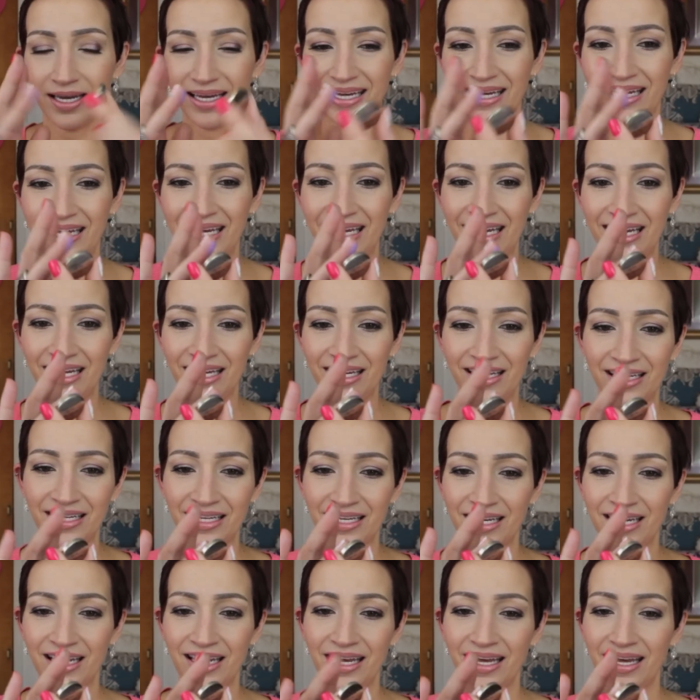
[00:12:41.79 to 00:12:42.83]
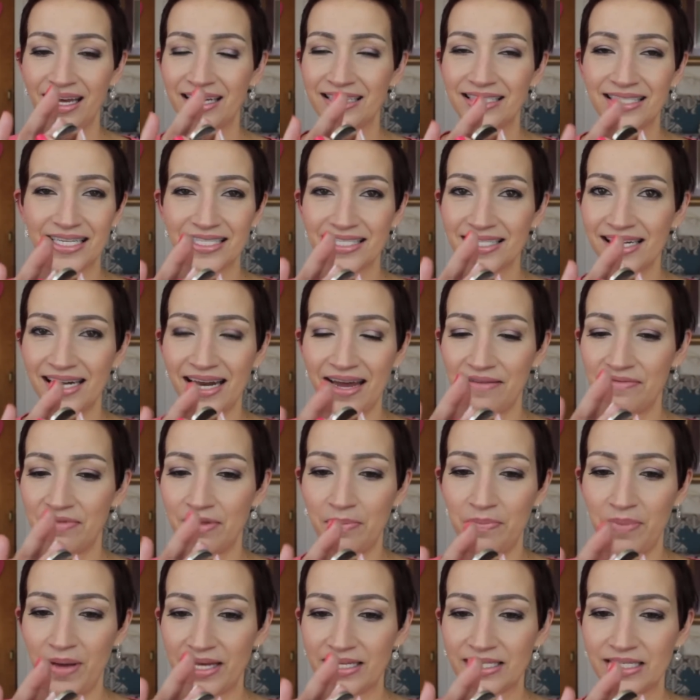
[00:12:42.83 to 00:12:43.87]
Eh, doesn't have the
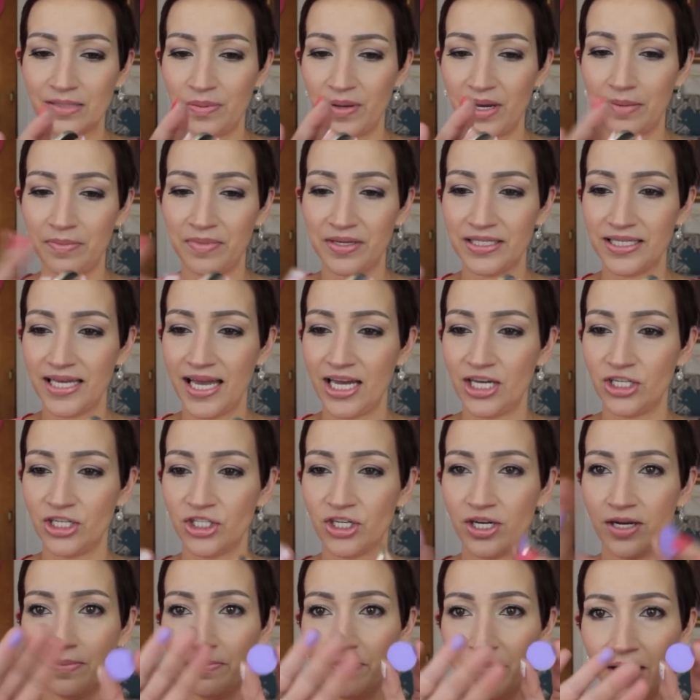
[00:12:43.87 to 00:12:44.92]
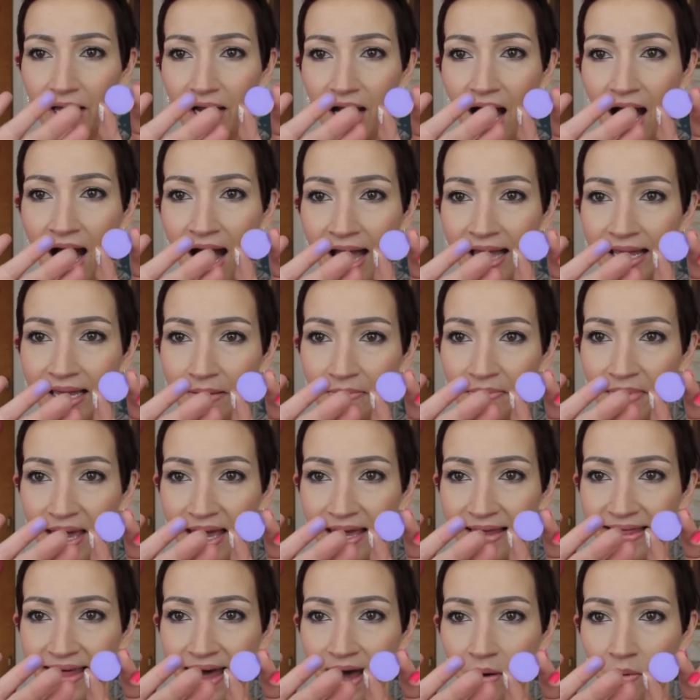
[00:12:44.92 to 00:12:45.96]
best pigmentation, but I can
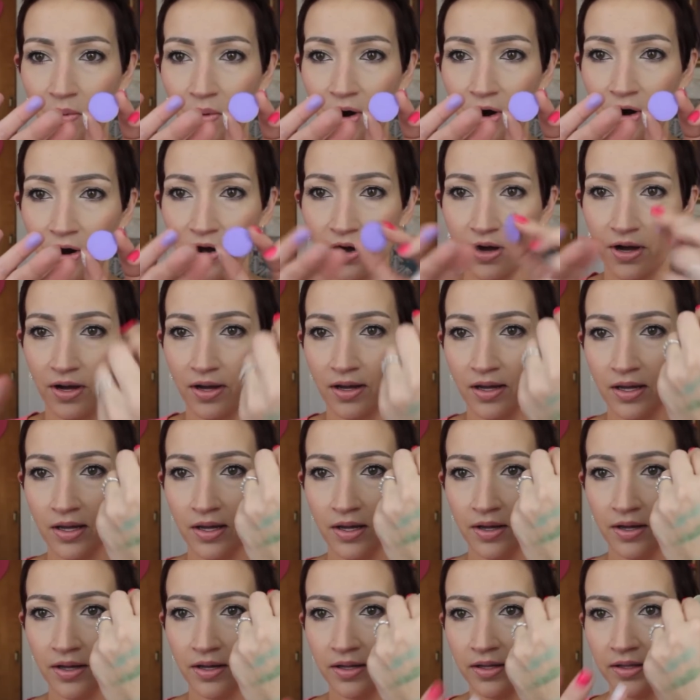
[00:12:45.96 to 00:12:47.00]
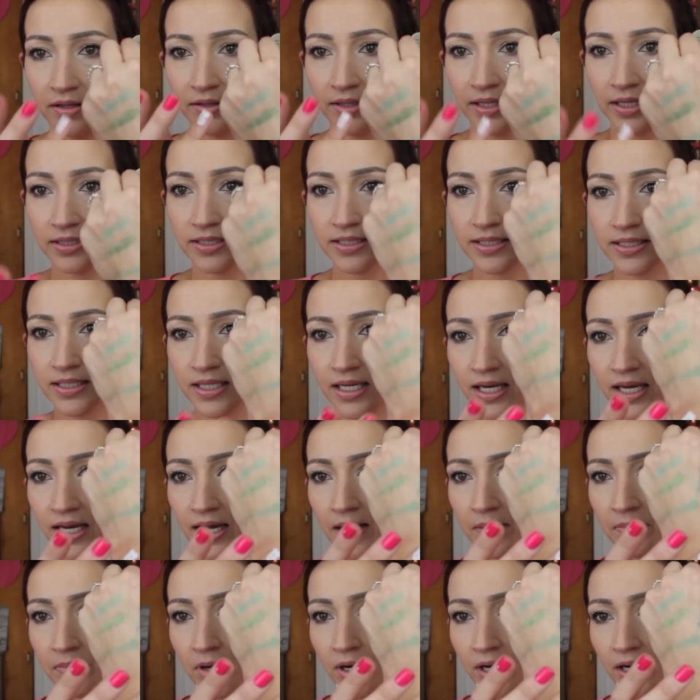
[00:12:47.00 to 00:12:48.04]
make that work. Let's see,
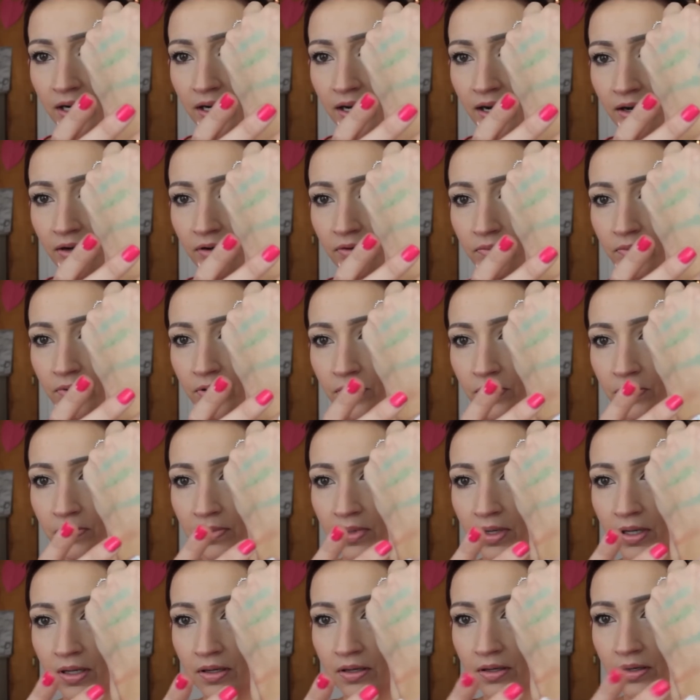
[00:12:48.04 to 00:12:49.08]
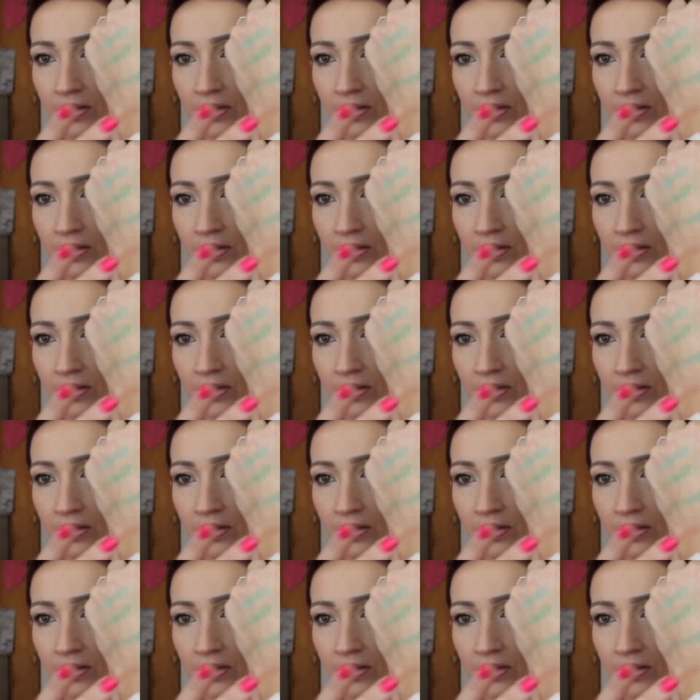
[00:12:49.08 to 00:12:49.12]
I'm running out of room.